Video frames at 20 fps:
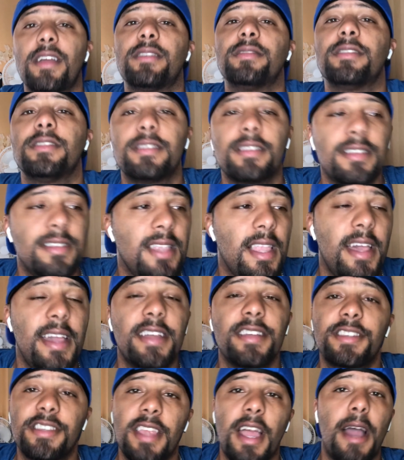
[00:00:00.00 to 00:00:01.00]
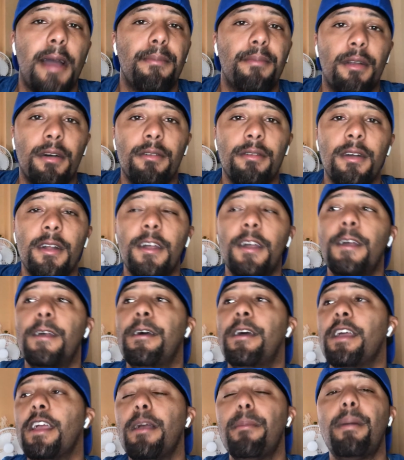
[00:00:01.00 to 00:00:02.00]
Because this is last shot, bro.
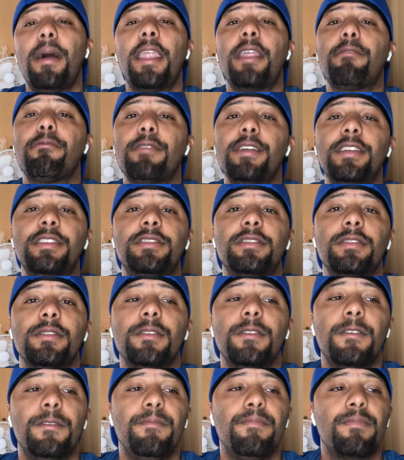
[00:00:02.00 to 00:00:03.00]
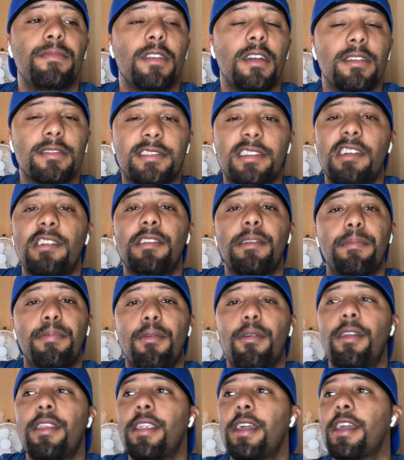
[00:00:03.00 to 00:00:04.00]
Everybody reach a turning
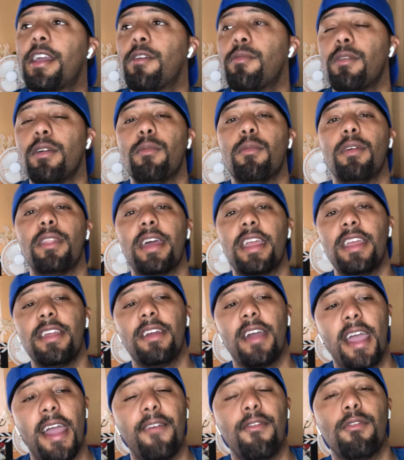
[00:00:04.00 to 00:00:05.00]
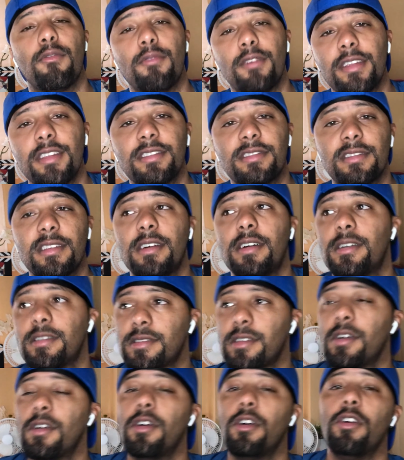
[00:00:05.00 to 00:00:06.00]
point in their career where they either have a renaissance
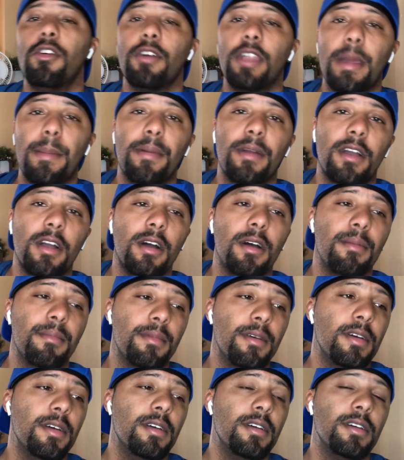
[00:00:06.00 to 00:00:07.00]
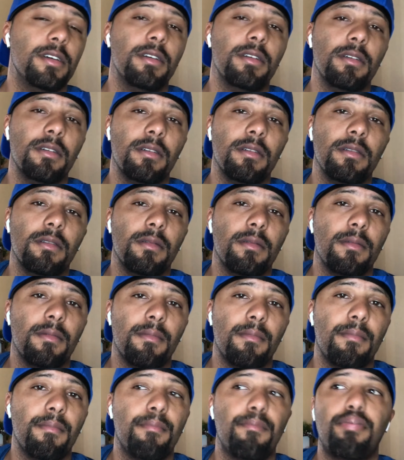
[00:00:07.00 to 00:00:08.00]
or they become
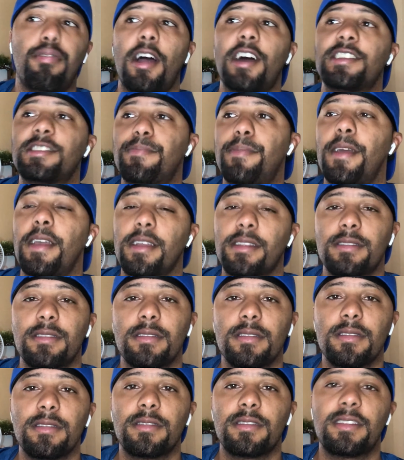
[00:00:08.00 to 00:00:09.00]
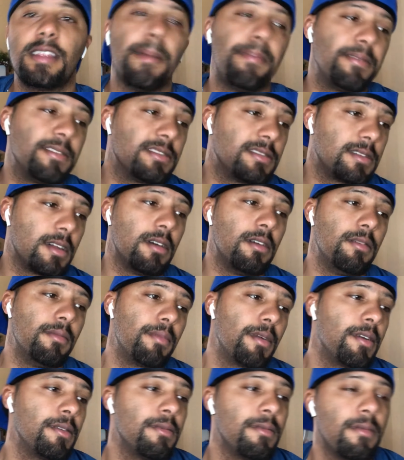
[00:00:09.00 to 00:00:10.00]
prospect stepping stone,
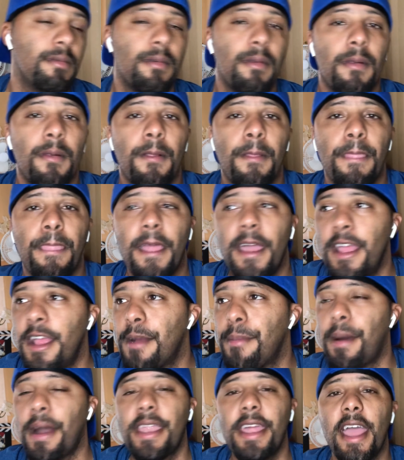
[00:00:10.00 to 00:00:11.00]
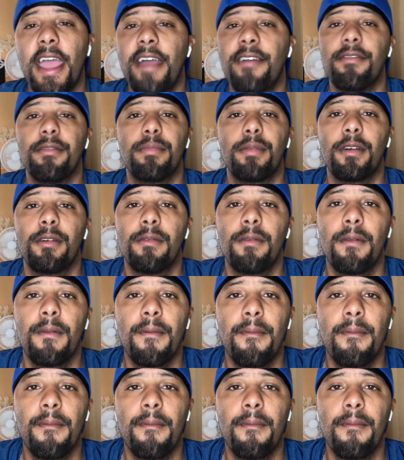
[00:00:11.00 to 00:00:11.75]
bro. Everybody have it, bro.